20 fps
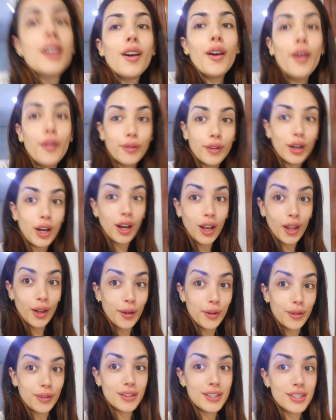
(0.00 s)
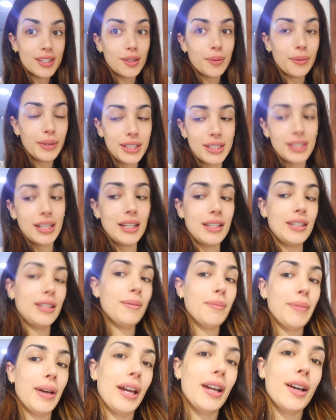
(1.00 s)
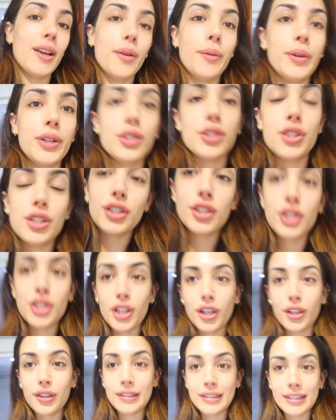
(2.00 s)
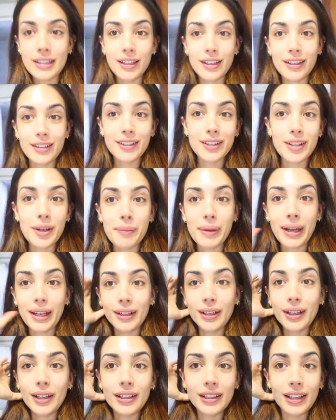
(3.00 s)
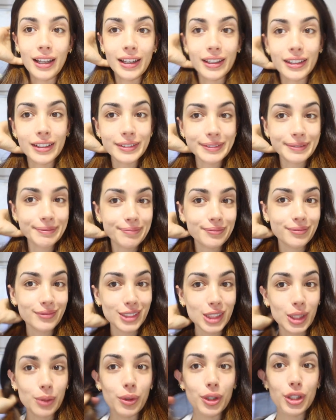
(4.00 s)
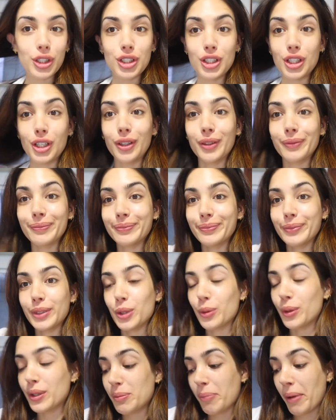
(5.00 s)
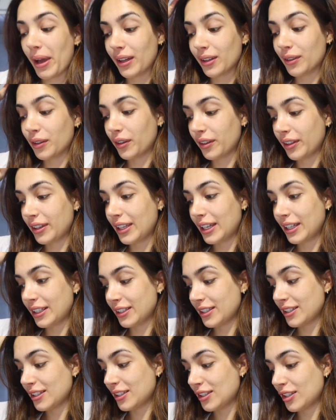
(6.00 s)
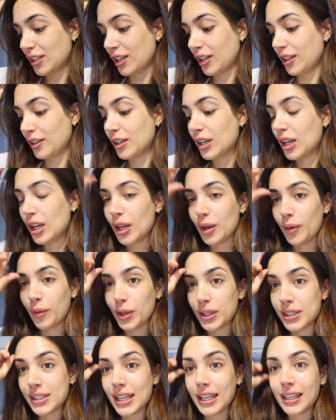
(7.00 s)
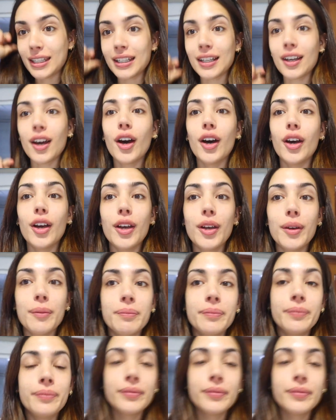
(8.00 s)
of clothes that we're sending back, which just shows that no matter like what you do, you always pack the wrong things. So we're sending home